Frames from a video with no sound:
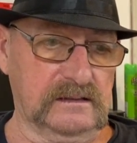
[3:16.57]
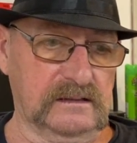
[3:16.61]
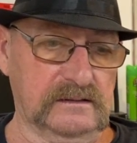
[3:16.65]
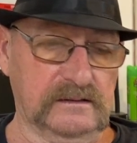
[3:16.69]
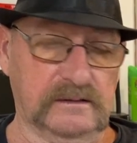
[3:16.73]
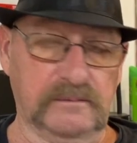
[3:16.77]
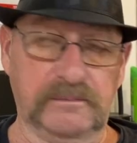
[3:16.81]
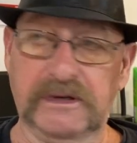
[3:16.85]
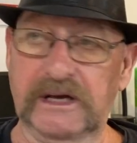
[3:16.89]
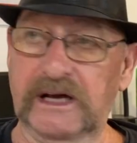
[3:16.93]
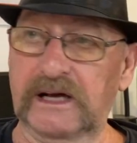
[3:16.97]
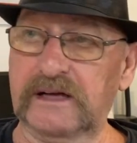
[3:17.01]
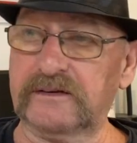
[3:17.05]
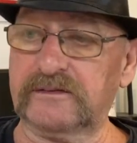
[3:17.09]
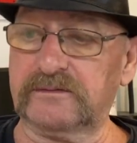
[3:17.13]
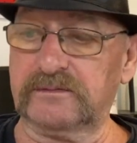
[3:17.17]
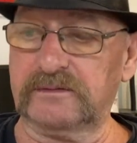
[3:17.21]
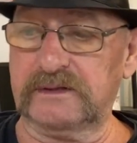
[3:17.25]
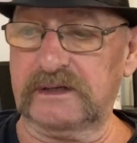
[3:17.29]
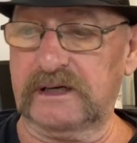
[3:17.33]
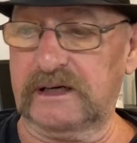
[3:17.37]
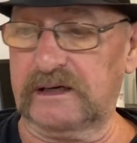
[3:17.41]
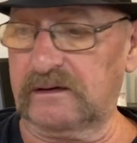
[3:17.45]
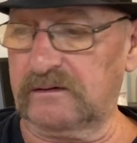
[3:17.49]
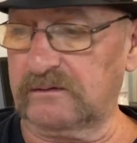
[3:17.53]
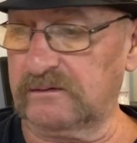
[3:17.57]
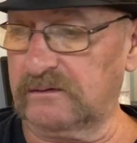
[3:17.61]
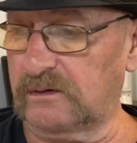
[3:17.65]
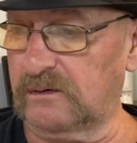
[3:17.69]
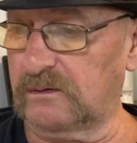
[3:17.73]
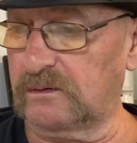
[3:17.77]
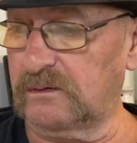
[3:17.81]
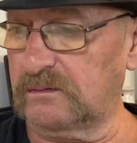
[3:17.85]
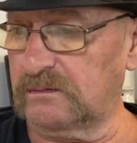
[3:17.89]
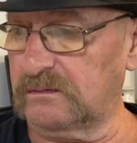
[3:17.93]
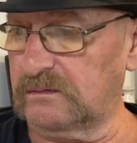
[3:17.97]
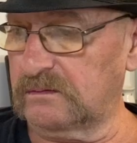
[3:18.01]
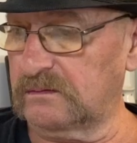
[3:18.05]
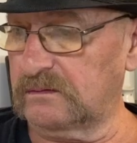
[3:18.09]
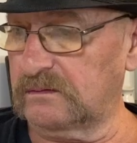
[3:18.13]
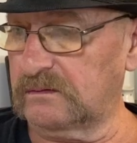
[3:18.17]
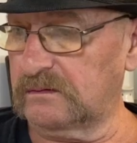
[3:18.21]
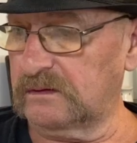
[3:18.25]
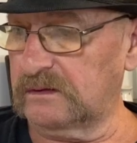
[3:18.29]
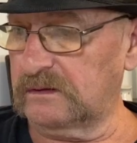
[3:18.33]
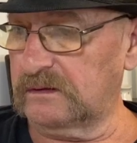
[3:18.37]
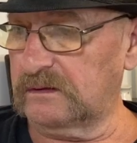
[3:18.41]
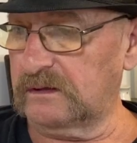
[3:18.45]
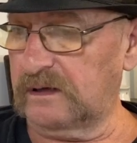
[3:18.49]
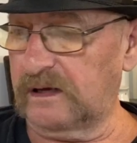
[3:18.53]
To be honest with you, I don't know.
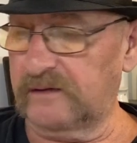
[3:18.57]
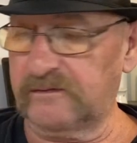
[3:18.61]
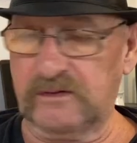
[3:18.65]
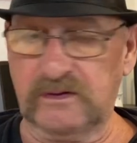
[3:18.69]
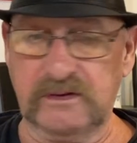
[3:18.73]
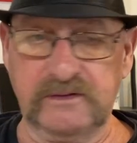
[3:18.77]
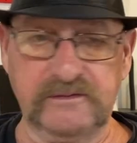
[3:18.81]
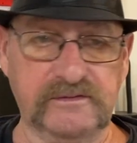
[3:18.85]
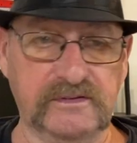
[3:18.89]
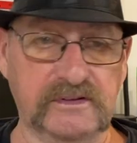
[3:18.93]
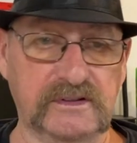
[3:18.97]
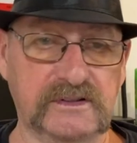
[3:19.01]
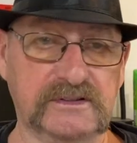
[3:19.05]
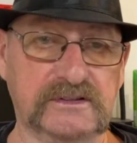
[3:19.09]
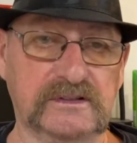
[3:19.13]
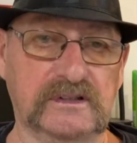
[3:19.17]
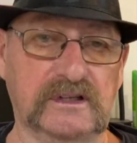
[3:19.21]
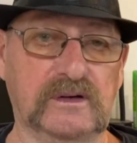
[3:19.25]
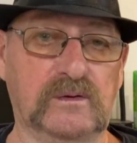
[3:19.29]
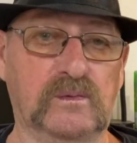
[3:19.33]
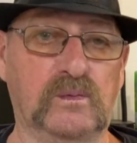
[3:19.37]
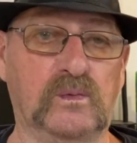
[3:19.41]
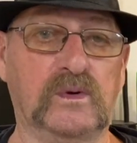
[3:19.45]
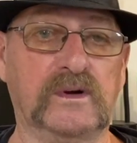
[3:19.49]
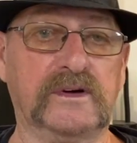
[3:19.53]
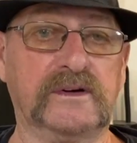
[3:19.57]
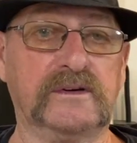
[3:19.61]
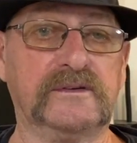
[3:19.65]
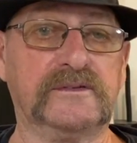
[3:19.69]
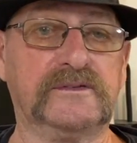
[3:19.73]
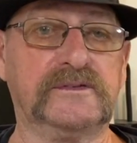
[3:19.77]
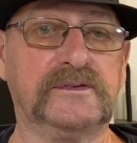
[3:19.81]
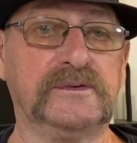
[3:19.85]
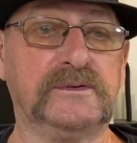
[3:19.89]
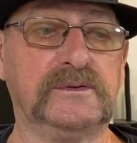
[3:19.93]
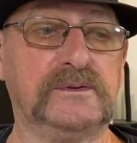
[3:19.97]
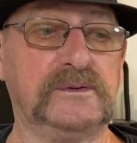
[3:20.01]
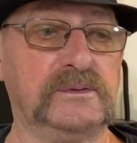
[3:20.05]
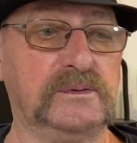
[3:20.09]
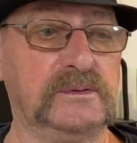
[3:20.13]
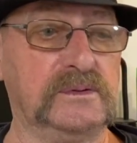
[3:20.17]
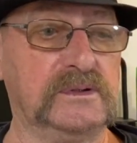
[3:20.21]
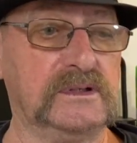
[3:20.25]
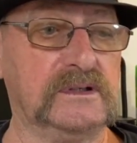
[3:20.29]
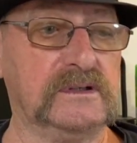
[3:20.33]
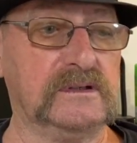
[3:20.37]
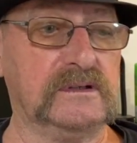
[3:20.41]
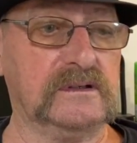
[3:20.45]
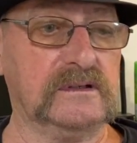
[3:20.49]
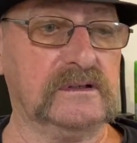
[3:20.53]
I've only finished like one or two
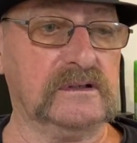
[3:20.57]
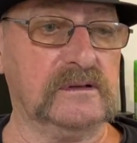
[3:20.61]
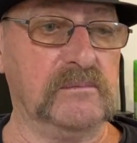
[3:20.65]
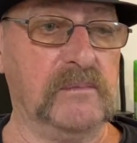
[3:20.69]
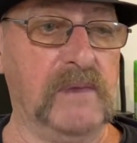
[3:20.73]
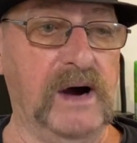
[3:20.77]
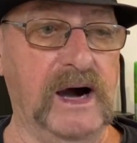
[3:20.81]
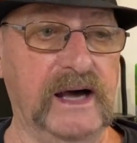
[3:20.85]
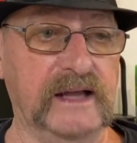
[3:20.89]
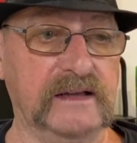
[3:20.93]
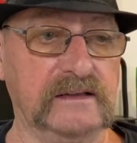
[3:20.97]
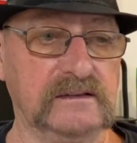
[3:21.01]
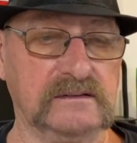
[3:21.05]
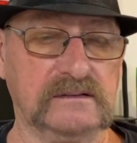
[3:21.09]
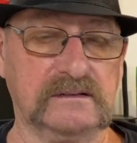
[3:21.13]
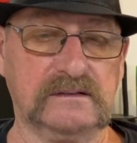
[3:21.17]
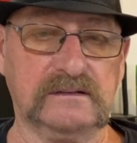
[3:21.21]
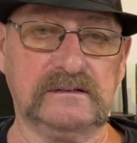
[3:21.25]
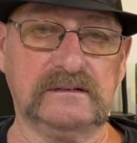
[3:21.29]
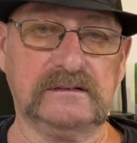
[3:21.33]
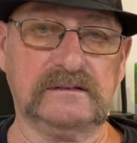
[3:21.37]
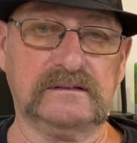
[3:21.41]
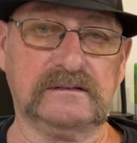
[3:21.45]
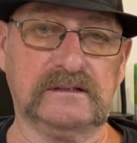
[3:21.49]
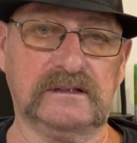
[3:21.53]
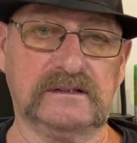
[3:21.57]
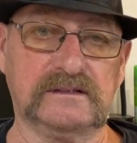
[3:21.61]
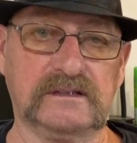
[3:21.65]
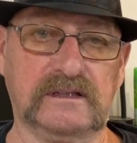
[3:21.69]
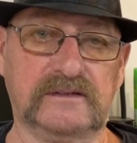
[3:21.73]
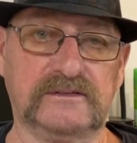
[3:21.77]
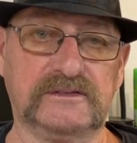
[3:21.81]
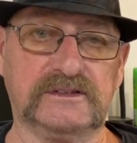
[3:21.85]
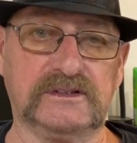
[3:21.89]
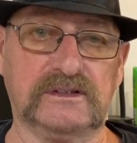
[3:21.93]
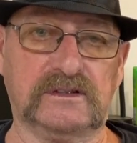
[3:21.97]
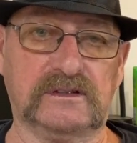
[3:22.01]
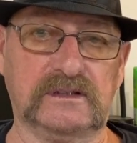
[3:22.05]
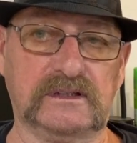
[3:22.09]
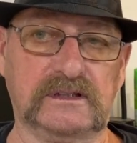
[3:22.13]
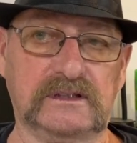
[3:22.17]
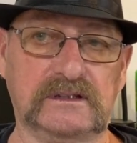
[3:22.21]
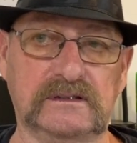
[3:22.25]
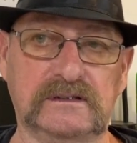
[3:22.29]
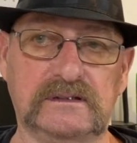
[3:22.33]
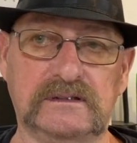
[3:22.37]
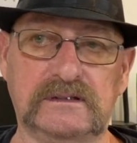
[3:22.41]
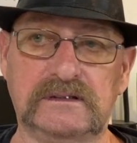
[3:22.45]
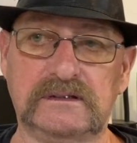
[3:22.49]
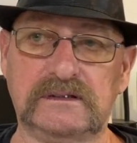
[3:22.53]
models since I've started.
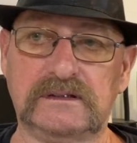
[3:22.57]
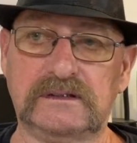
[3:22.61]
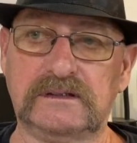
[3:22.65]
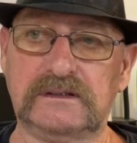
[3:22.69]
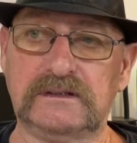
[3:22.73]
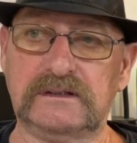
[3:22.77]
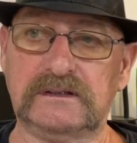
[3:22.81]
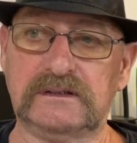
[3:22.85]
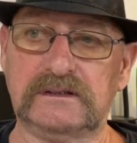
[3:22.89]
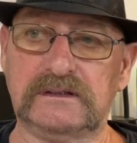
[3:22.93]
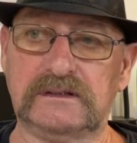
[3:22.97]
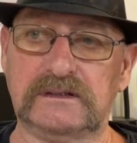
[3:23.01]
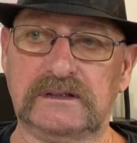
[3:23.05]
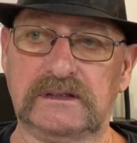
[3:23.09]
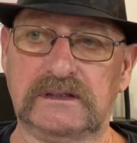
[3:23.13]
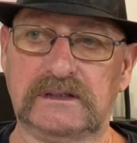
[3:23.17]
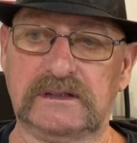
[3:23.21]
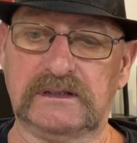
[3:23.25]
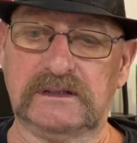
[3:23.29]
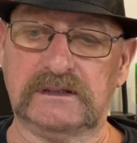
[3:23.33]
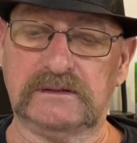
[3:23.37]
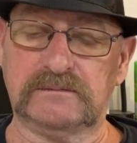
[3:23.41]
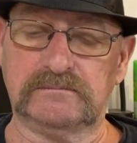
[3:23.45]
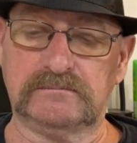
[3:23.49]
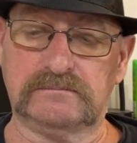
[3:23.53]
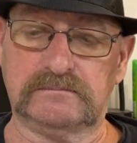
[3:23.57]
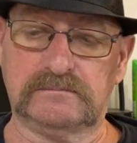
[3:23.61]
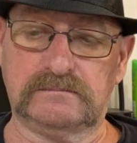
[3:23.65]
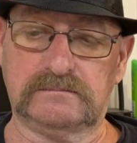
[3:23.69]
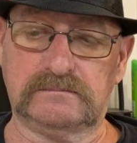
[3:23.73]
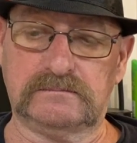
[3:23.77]
Some